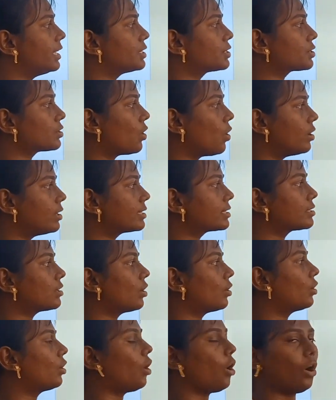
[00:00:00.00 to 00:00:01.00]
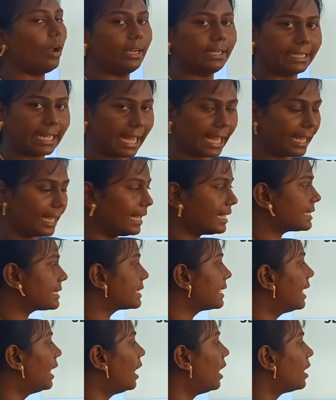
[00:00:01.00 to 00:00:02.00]
is also called as
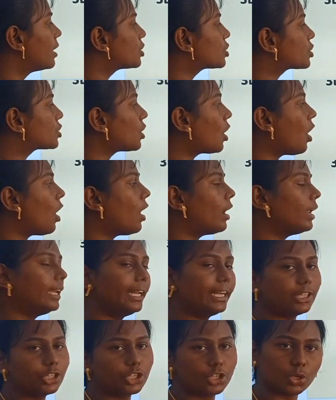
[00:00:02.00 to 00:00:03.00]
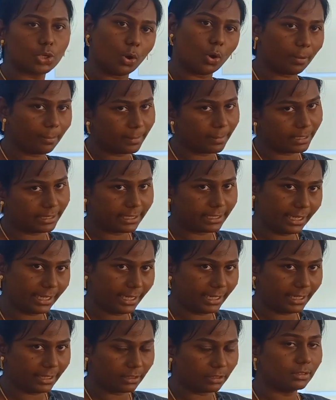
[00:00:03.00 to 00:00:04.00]
solid
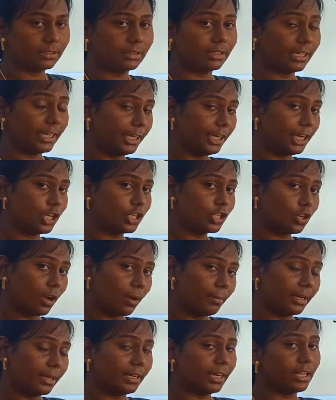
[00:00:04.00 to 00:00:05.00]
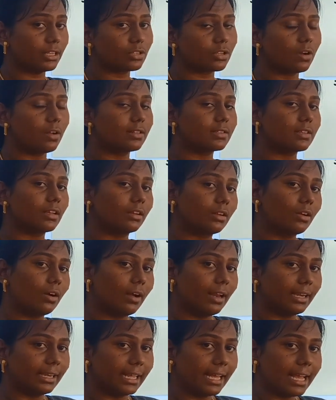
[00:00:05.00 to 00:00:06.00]
geometry. 3D geometry is also
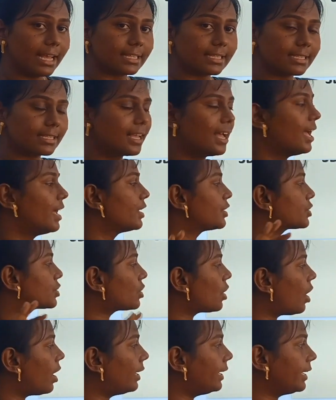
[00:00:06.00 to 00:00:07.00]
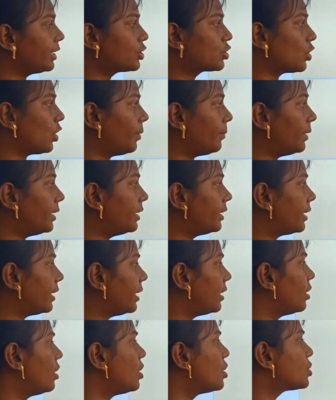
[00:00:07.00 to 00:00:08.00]
called as solid
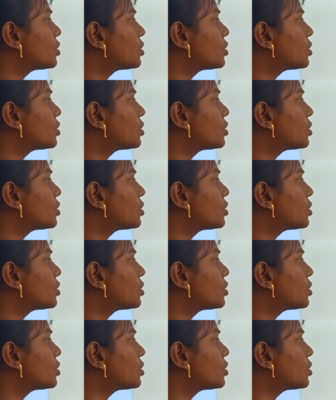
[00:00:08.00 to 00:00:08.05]
geometry.